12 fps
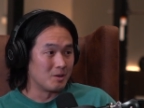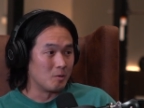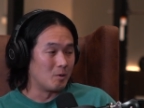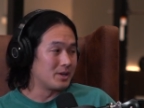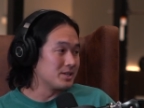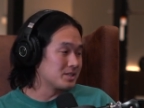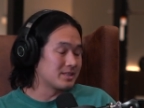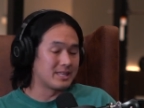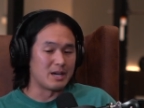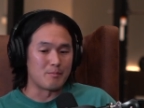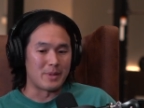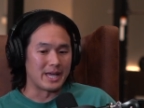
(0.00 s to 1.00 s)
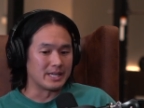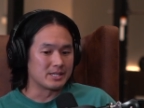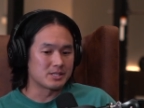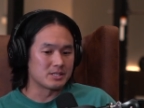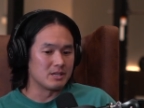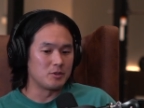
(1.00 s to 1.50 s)
What is it that
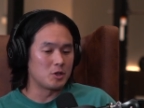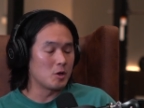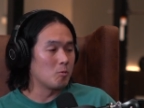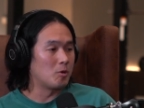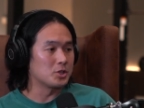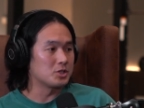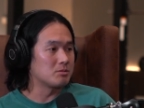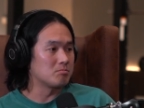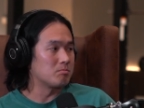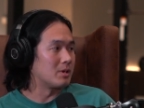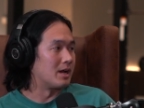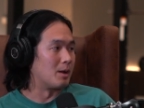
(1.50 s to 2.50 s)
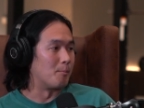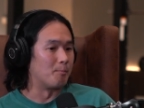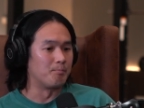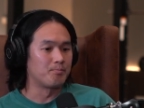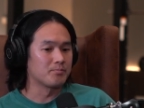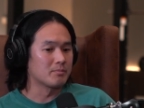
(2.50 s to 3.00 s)
makes, if you go watch
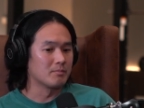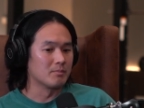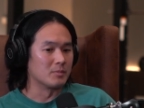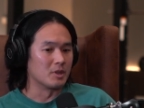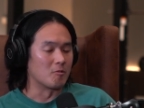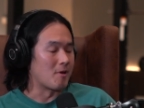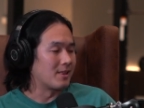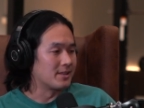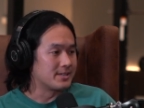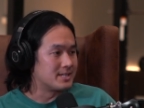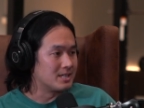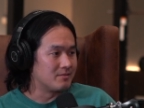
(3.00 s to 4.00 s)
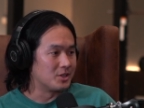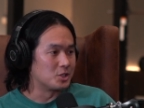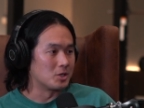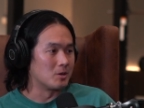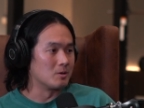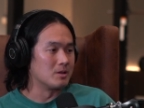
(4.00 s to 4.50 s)
a reality TV
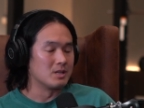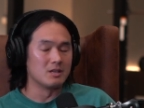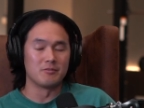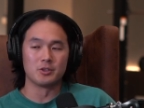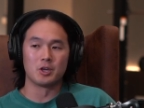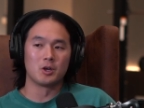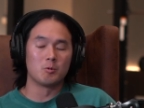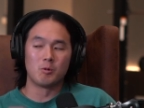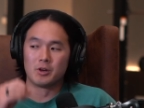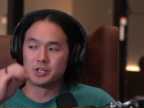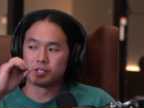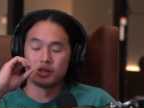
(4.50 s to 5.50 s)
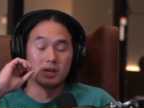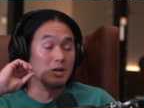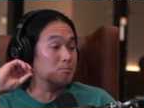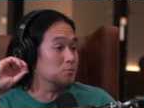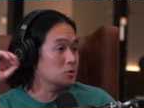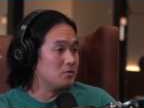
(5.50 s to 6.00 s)
show, if you go watch a
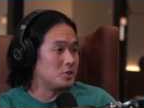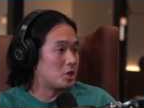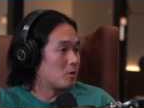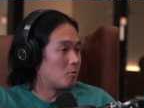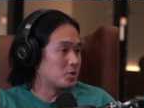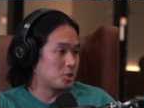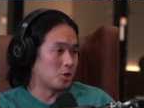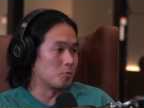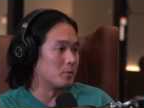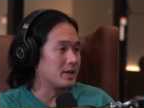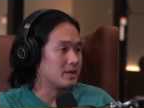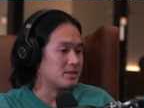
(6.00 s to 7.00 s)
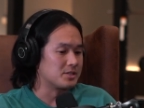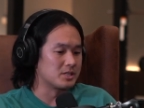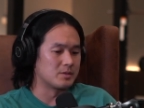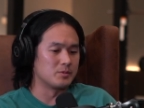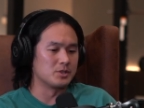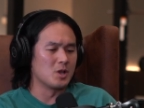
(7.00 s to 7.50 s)
movie, go watch John Wick in the
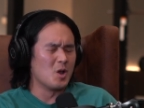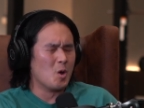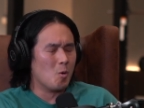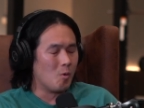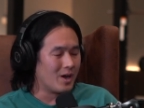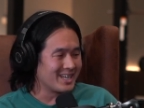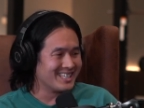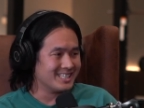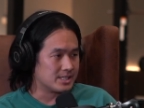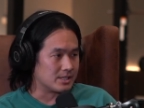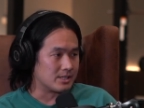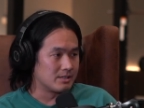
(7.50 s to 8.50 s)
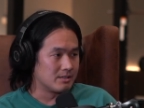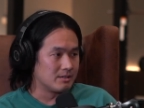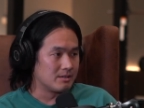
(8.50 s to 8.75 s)
cinemas, what is it